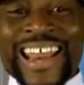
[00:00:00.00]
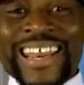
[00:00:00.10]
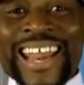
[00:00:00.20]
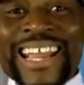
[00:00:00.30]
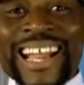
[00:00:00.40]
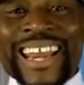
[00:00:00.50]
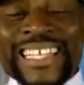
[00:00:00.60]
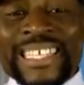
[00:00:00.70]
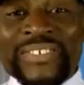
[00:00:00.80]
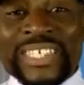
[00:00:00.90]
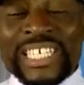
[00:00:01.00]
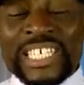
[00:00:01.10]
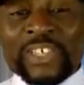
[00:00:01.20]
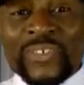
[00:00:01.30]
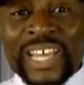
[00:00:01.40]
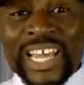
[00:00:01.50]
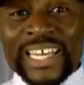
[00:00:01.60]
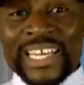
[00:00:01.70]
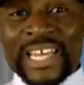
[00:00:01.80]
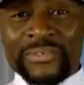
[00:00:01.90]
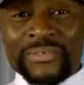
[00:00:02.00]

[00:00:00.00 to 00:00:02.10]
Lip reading: Now the creativity this of the ADF.